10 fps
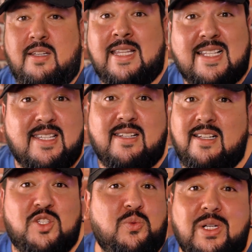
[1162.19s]
that's it.
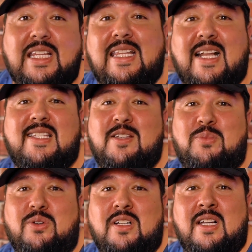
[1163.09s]
It's really that
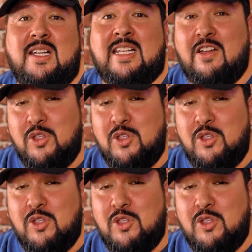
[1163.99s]
simple. Now,